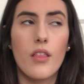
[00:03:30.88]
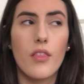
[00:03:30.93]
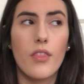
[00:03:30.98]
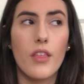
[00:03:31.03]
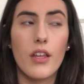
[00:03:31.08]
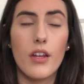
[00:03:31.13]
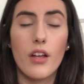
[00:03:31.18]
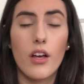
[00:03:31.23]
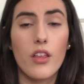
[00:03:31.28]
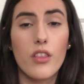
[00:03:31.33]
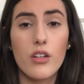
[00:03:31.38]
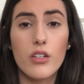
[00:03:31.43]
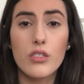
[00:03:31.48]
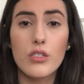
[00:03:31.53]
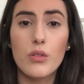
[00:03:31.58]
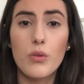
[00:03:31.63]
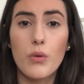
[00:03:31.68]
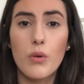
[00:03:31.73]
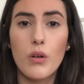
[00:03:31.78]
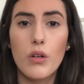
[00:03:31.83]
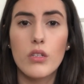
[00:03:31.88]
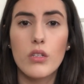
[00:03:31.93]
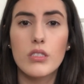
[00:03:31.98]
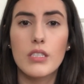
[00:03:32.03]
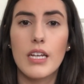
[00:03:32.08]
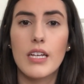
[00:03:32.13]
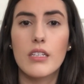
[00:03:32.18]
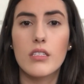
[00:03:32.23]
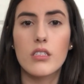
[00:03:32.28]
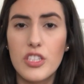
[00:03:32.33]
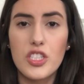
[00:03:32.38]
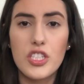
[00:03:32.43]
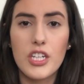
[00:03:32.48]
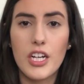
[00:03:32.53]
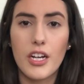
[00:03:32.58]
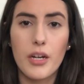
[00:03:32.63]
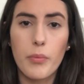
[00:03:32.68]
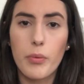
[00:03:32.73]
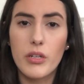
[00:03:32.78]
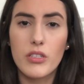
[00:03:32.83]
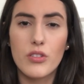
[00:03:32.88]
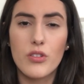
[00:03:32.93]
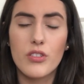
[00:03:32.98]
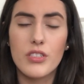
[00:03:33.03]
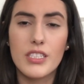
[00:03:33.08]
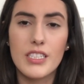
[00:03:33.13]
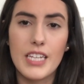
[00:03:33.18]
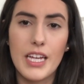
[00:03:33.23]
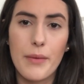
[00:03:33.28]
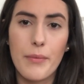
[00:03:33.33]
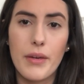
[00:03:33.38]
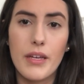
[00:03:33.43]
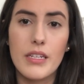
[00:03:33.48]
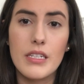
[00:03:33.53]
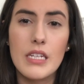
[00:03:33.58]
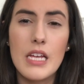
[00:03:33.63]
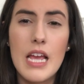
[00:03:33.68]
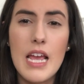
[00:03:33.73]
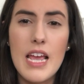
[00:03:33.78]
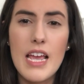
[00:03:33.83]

than other schools. Like, the generic personal statement